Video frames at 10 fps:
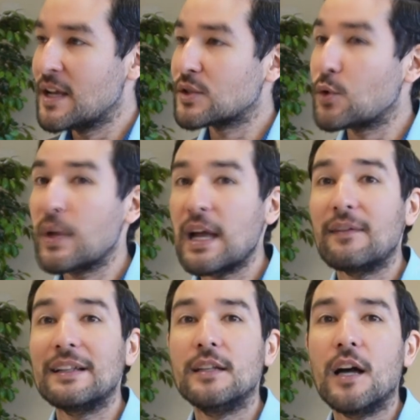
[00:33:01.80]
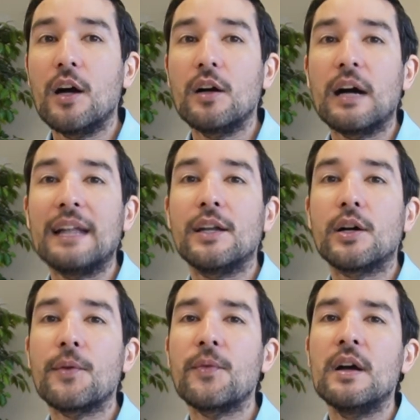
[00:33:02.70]
So we have a, long, a
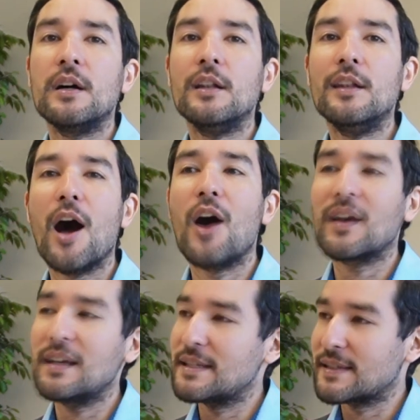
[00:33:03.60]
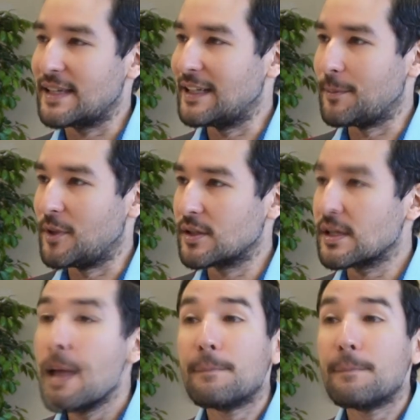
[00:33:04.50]
lot of long syllables,